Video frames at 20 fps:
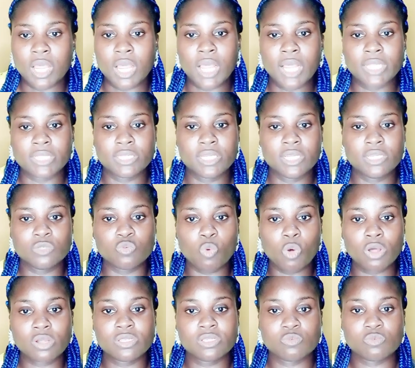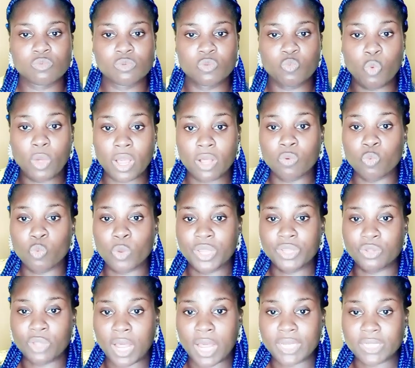and it works well
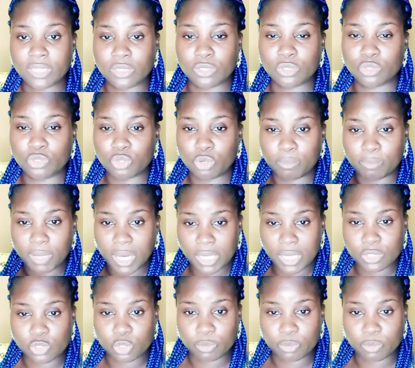when you add it to your black